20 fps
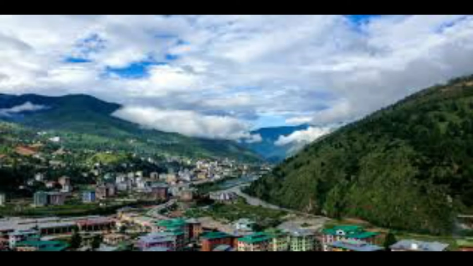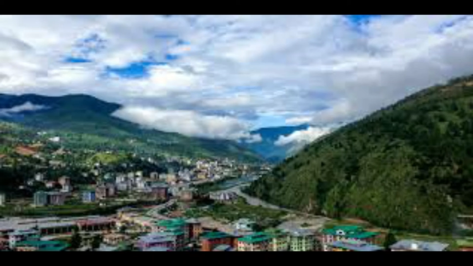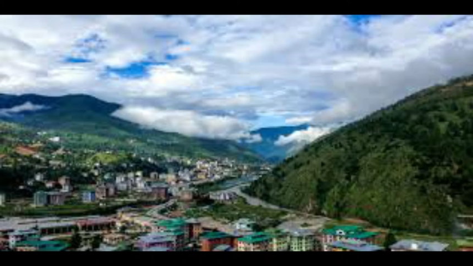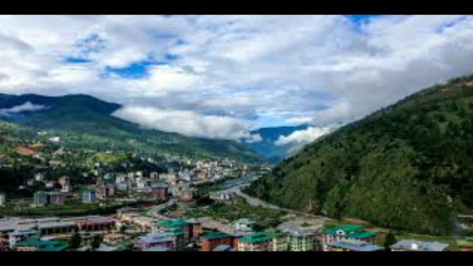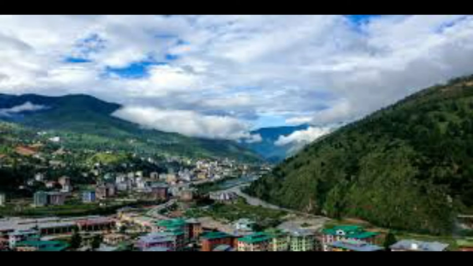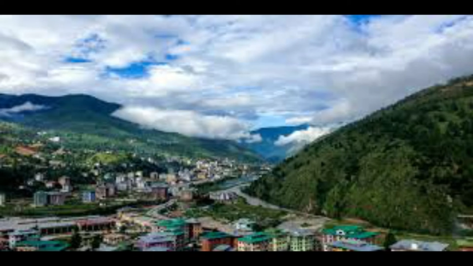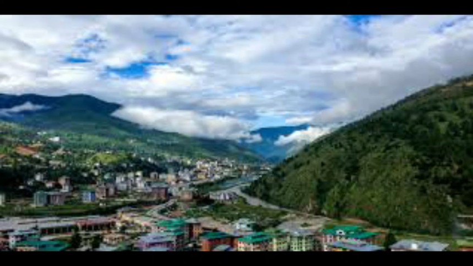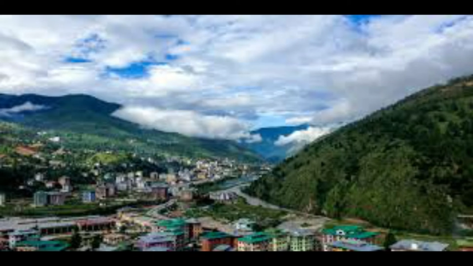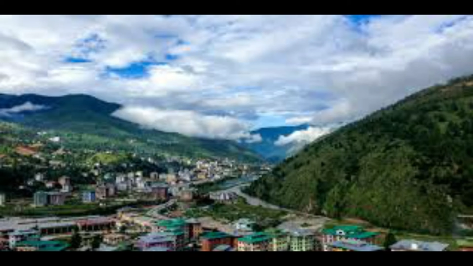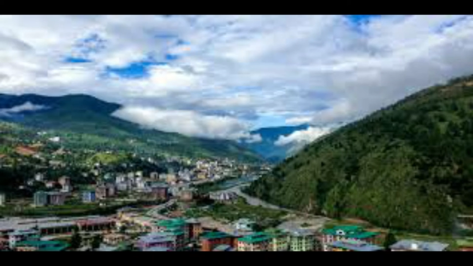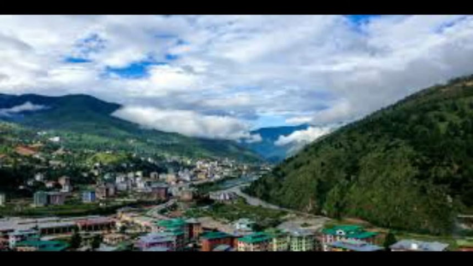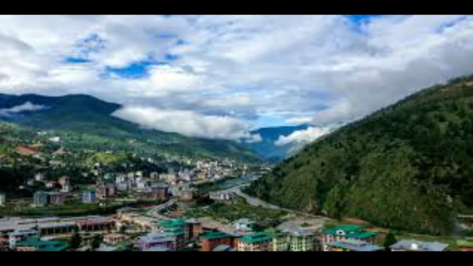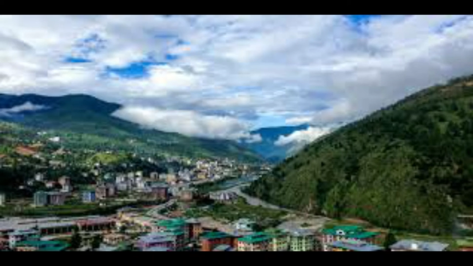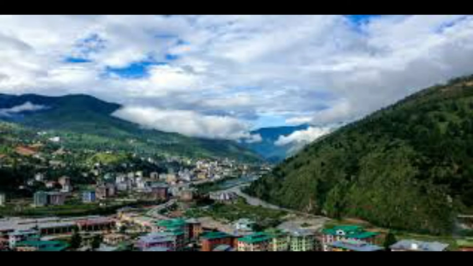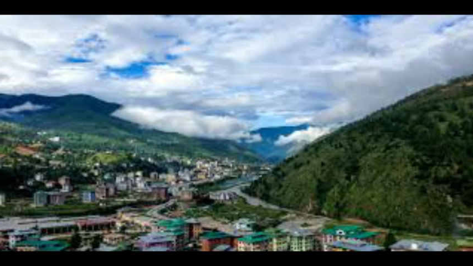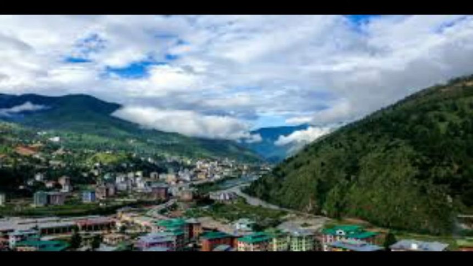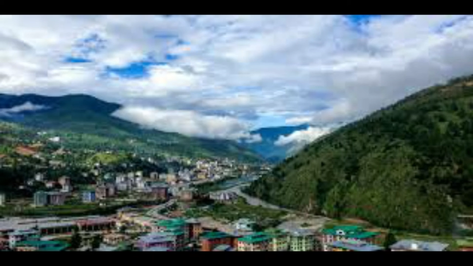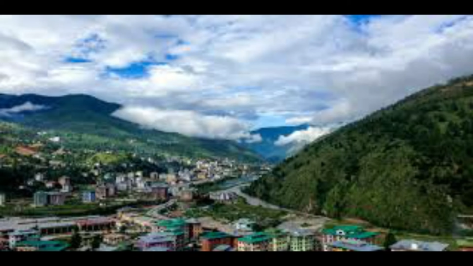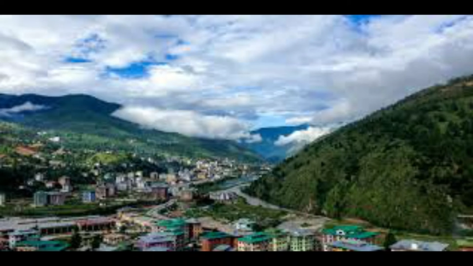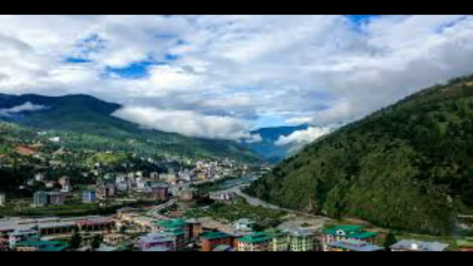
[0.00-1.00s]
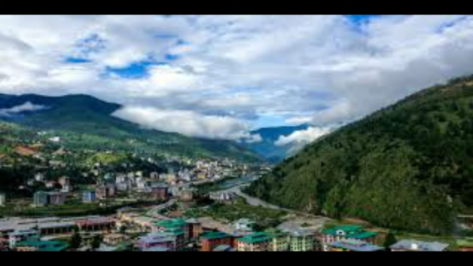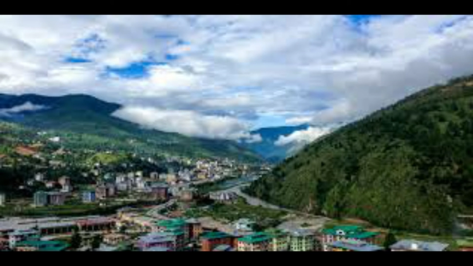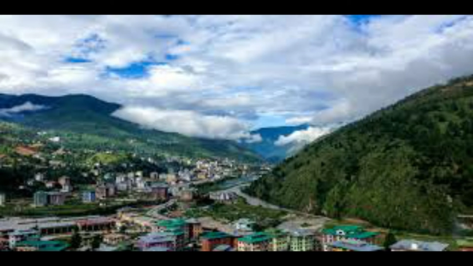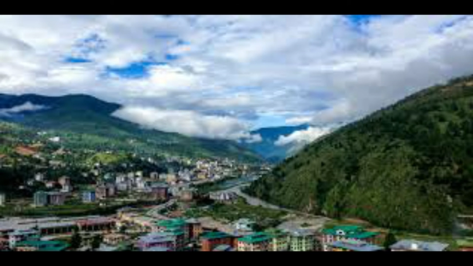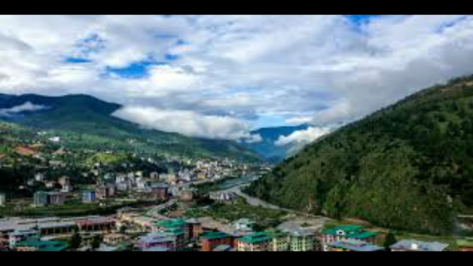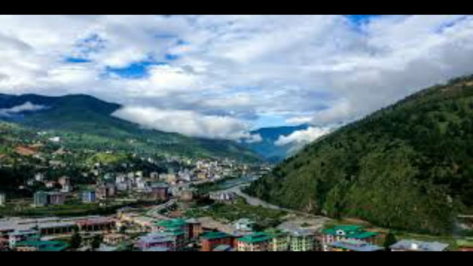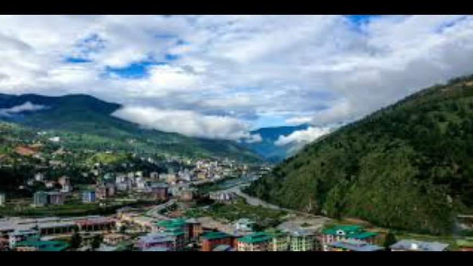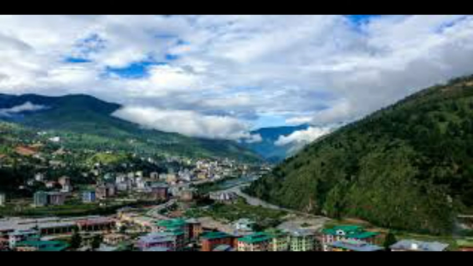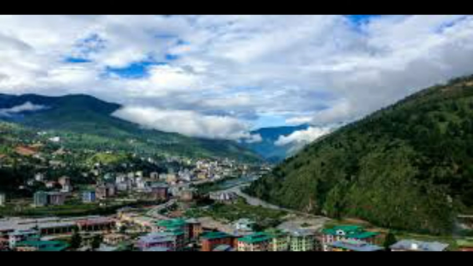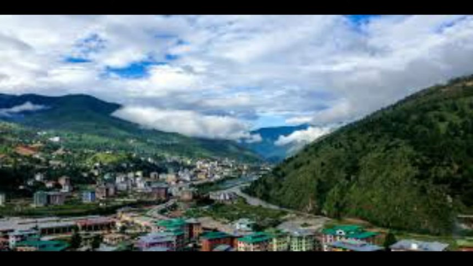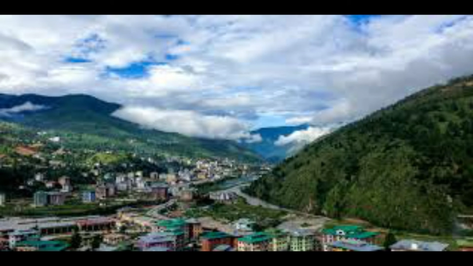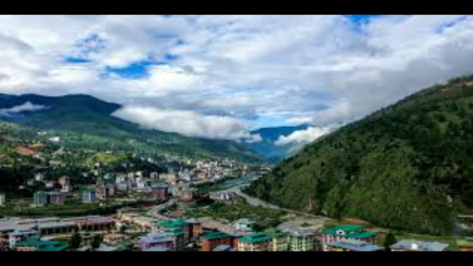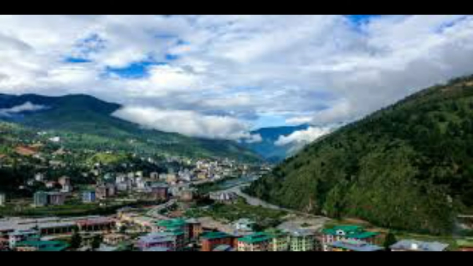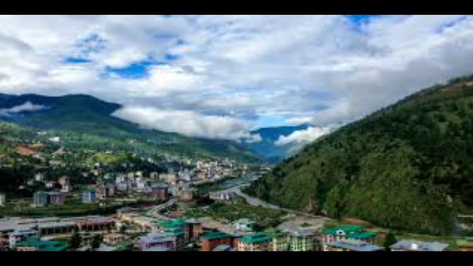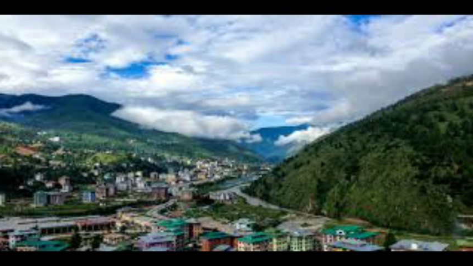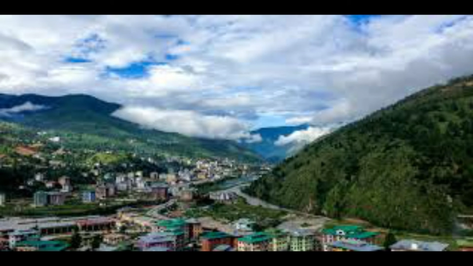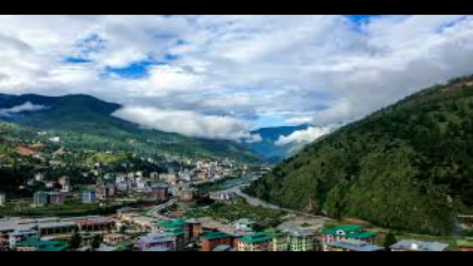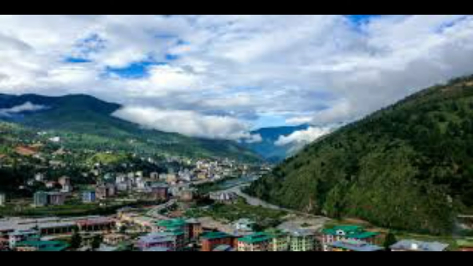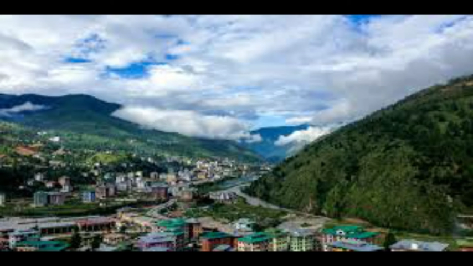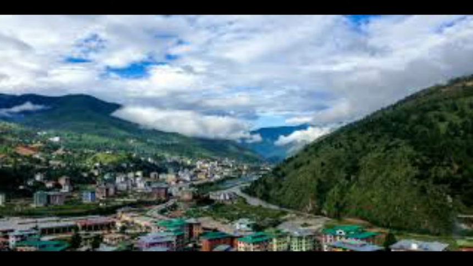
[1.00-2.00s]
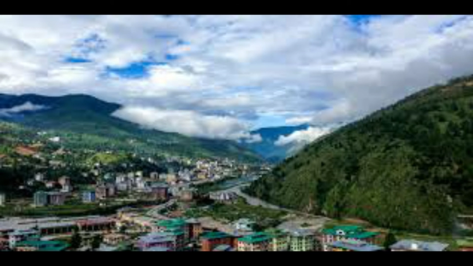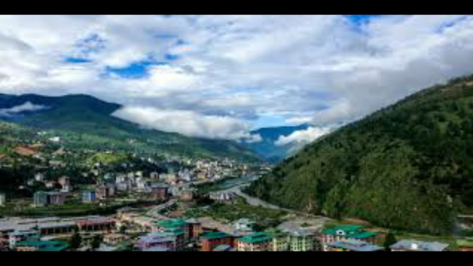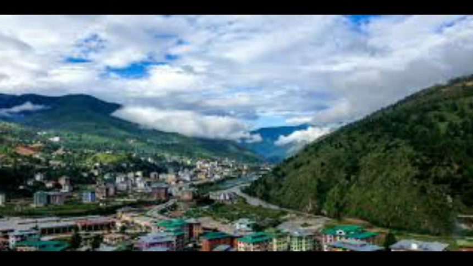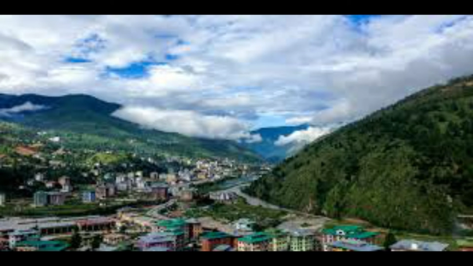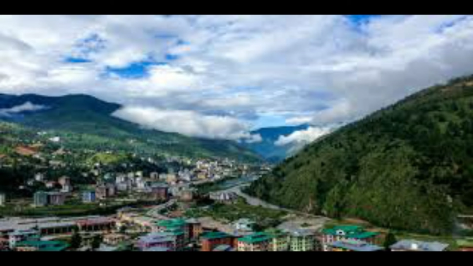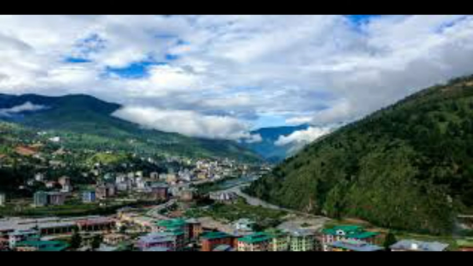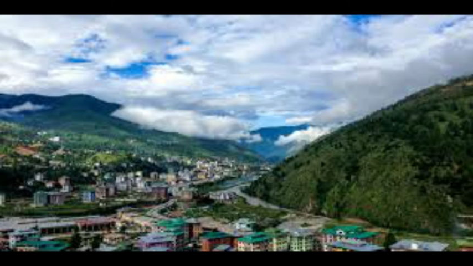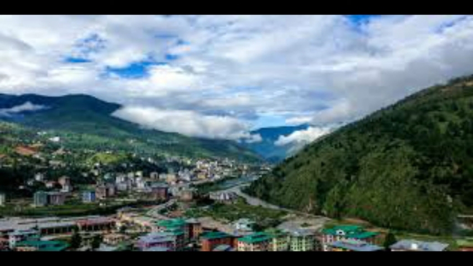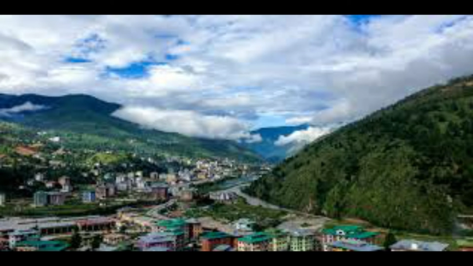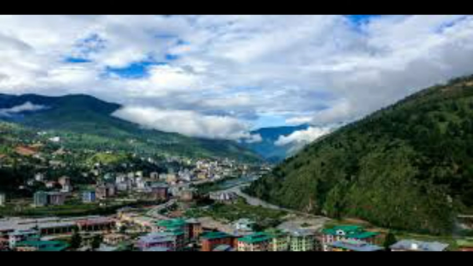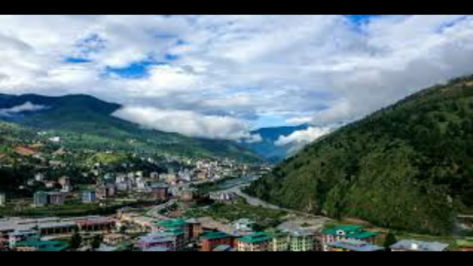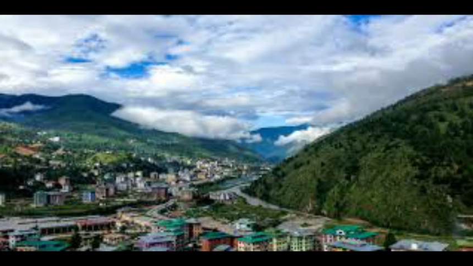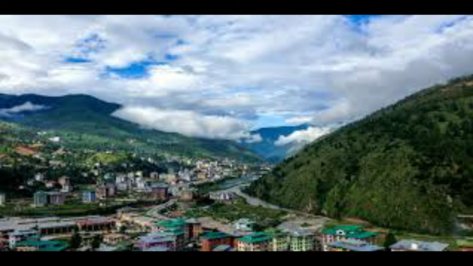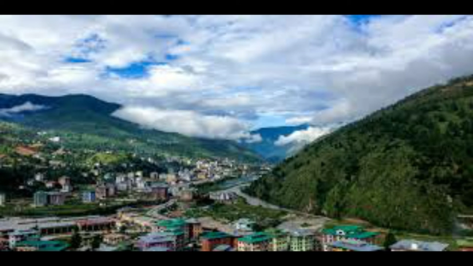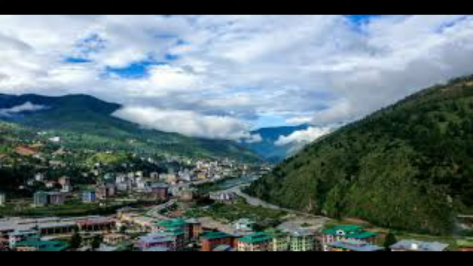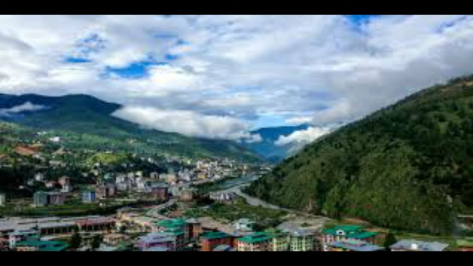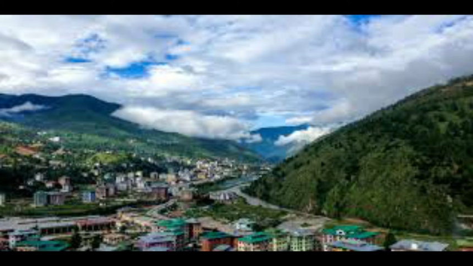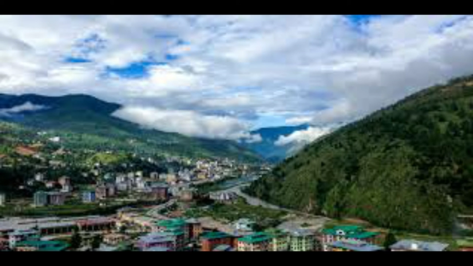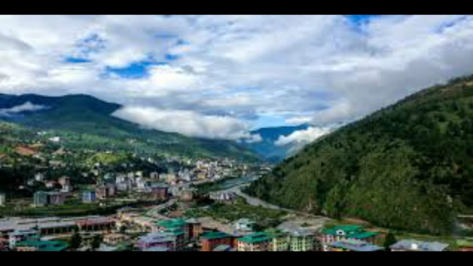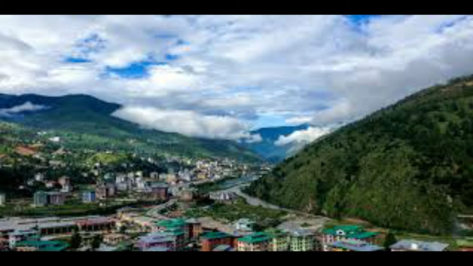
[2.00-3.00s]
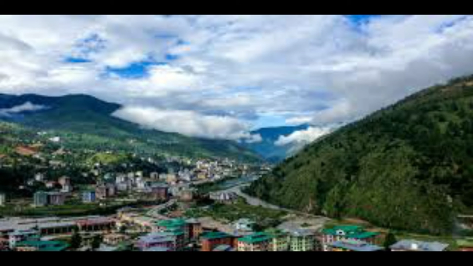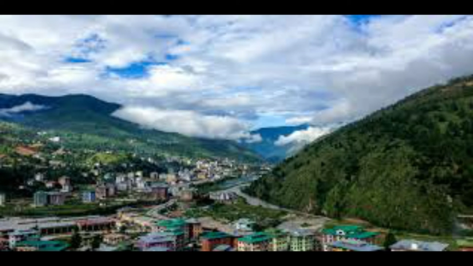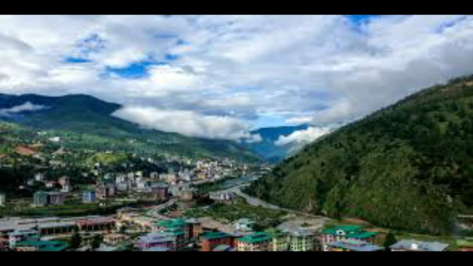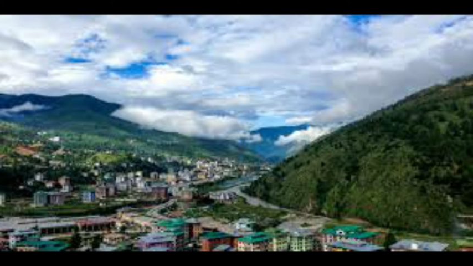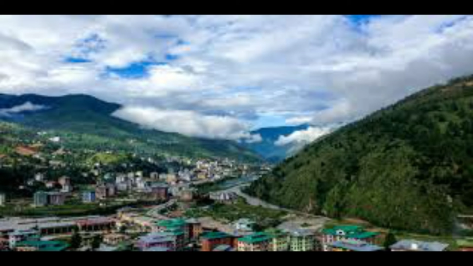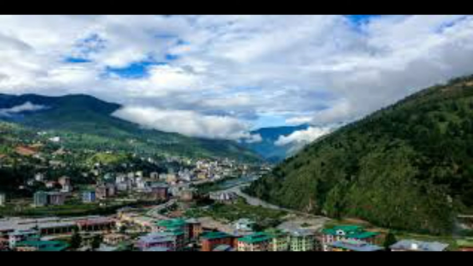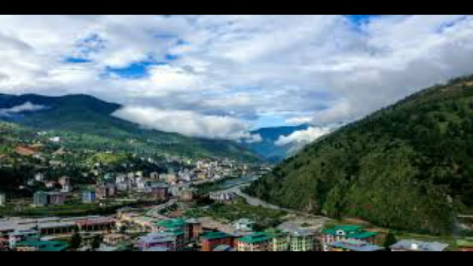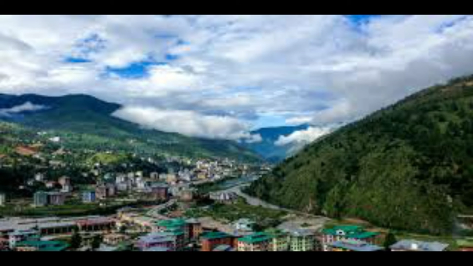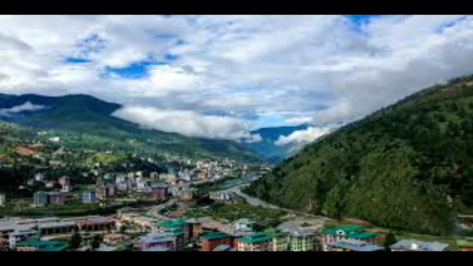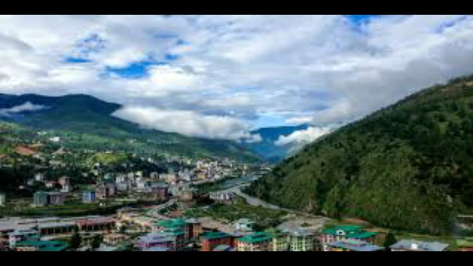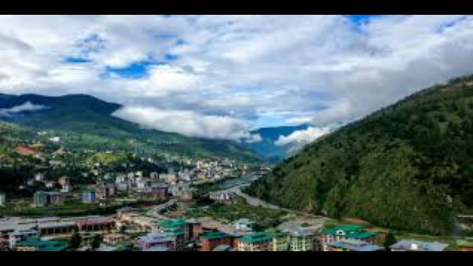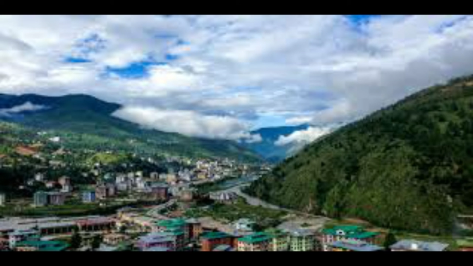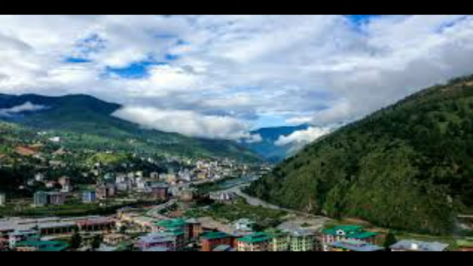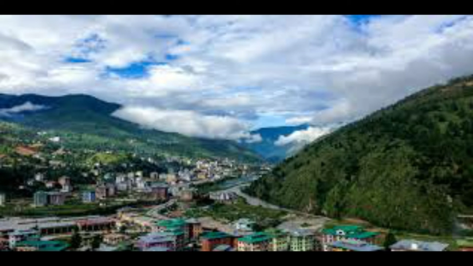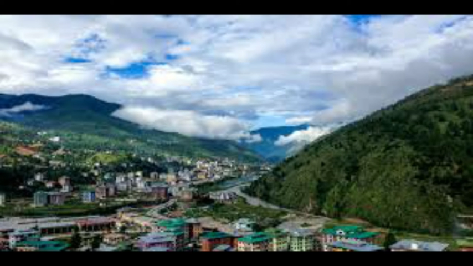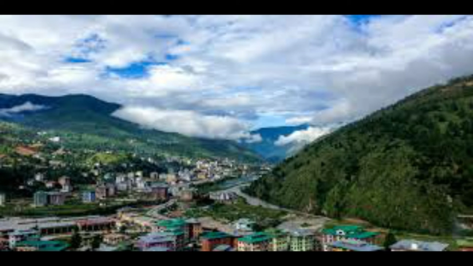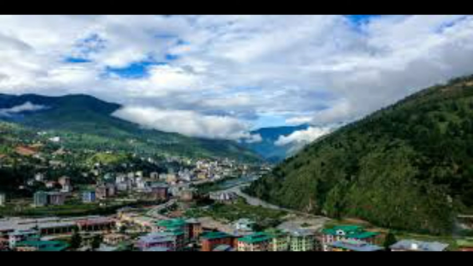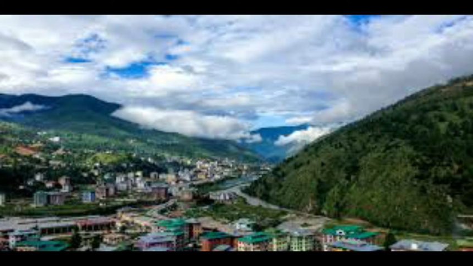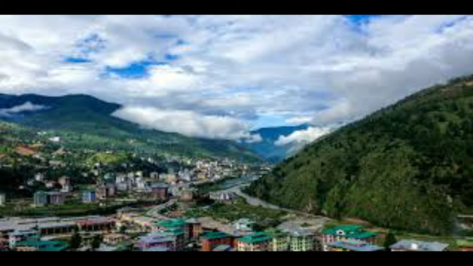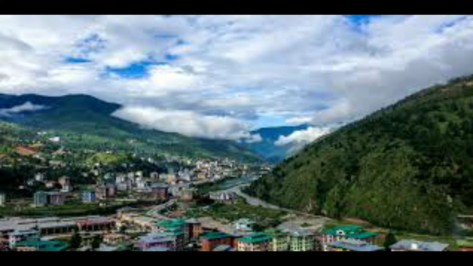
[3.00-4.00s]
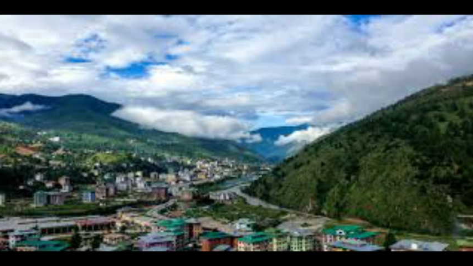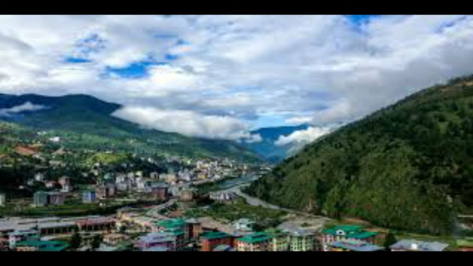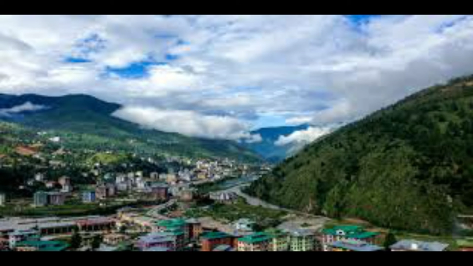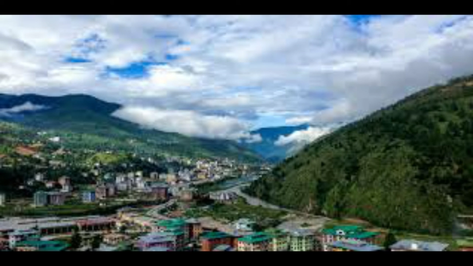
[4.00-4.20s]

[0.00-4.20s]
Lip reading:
(no speaker visible)